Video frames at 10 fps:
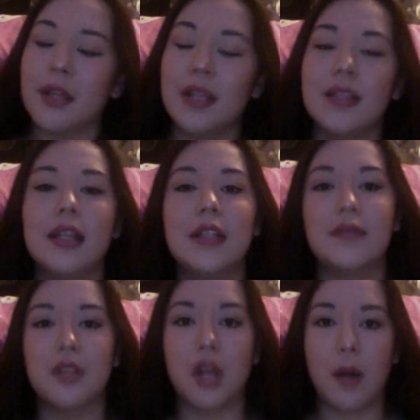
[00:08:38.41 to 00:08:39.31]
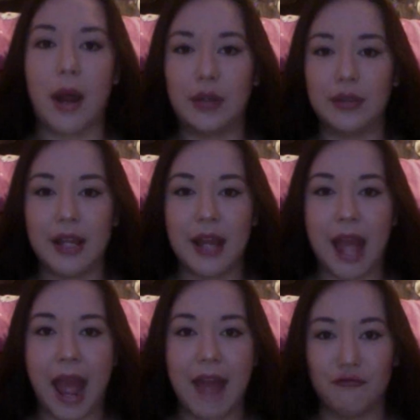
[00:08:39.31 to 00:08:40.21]
incentive to go out
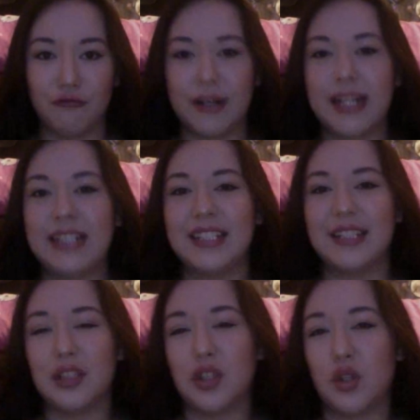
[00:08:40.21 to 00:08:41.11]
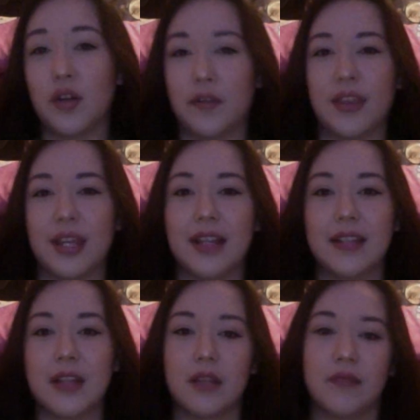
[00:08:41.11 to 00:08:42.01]
and really look for
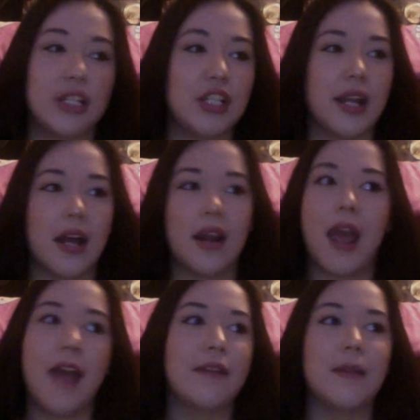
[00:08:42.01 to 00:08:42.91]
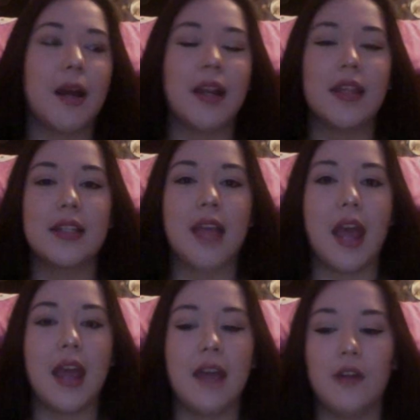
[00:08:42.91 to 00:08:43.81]
things, really check out every part of this
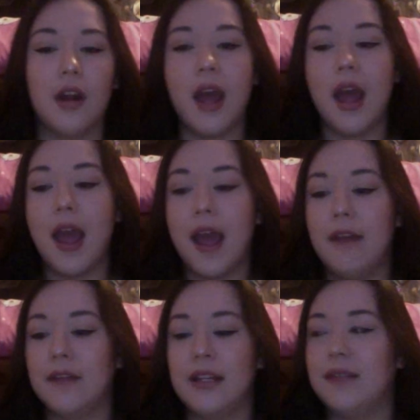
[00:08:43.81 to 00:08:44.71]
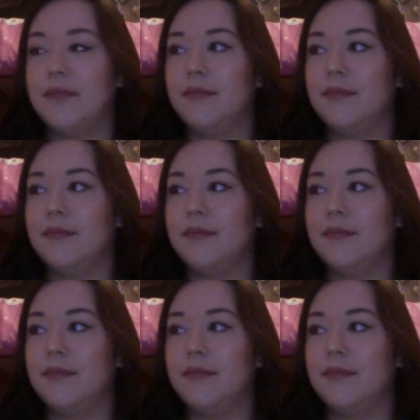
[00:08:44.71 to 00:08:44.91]
cave or every